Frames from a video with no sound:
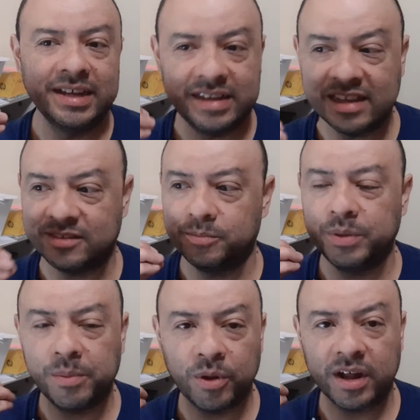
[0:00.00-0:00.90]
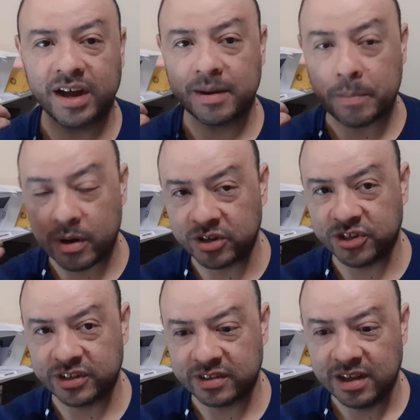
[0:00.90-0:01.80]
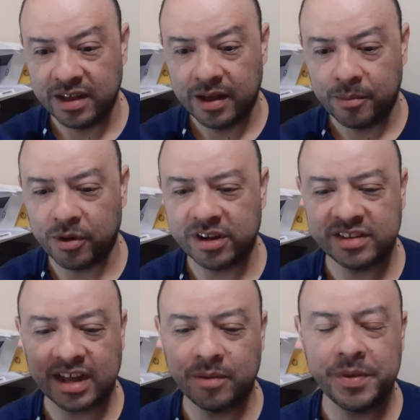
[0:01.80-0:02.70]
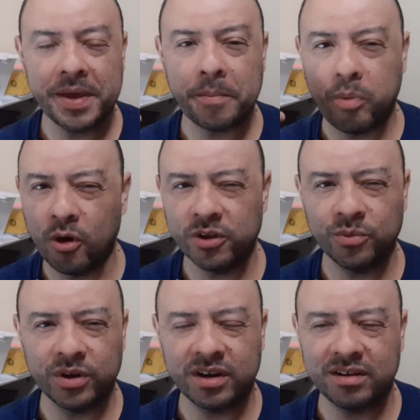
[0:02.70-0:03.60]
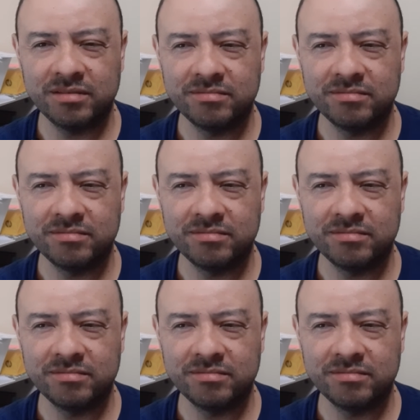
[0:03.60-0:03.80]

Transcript: yes, people are gonna purchase, but it's gonna be a point where